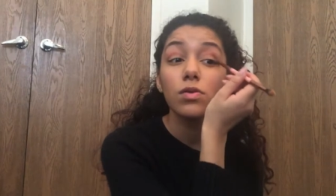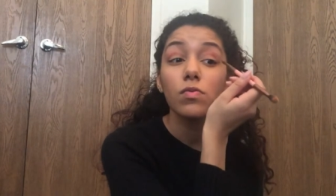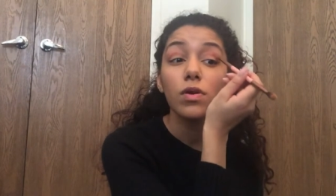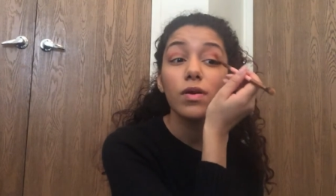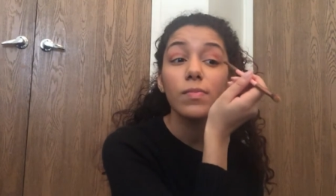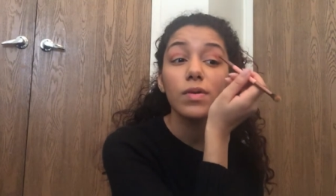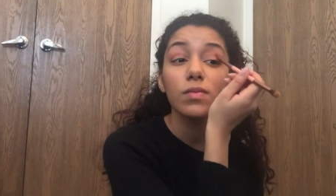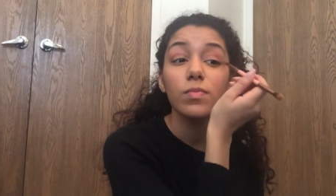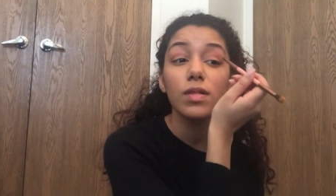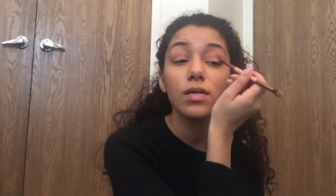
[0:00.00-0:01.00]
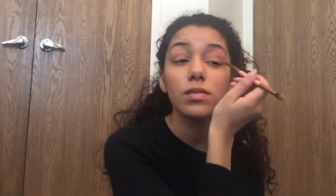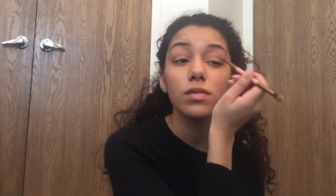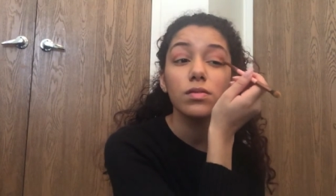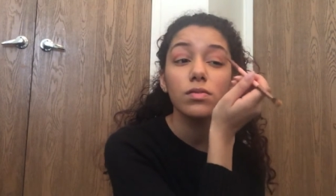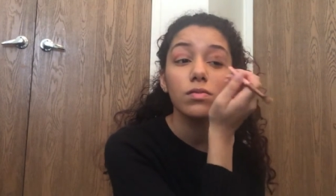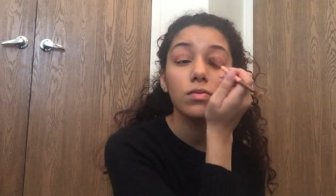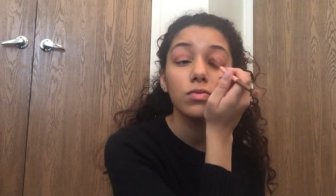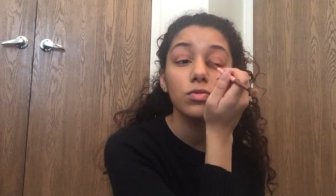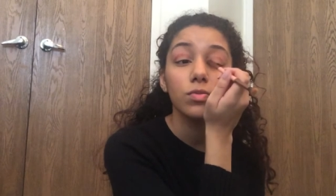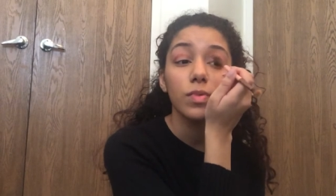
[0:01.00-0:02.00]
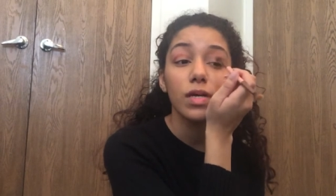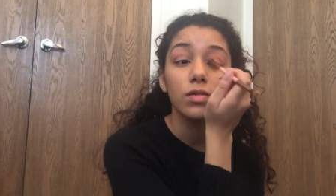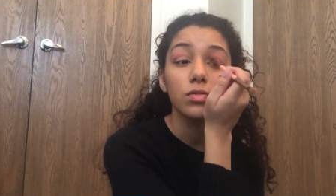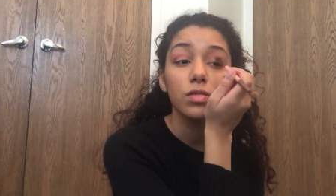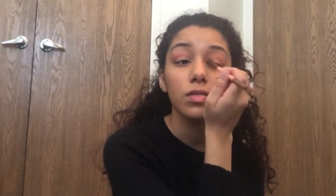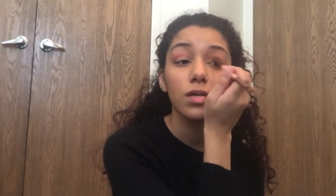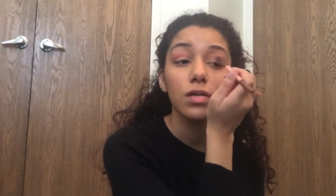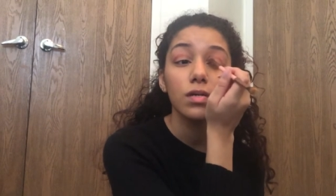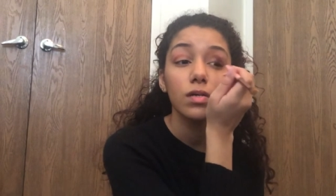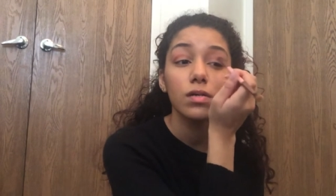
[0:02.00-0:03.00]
Don't worry, I'm gonna blend. Don't chew me out just yet.